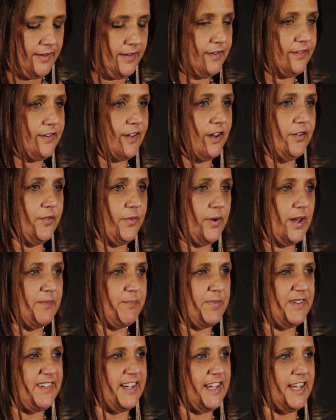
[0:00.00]
So
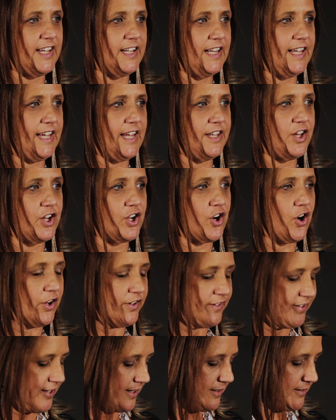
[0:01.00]
particularly in your
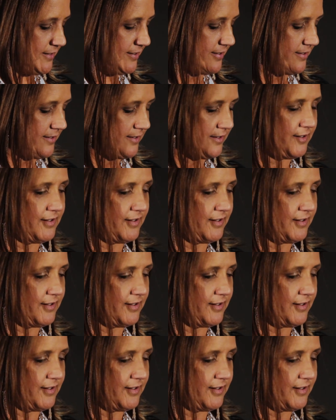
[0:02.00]
content,